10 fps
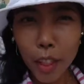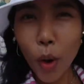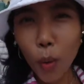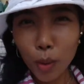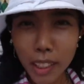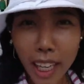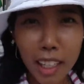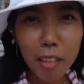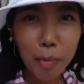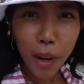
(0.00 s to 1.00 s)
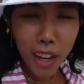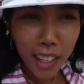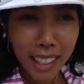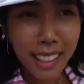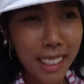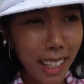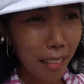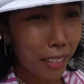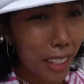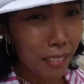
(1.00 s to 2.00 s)
The old town of Prague
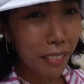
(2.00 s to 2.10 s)
definitely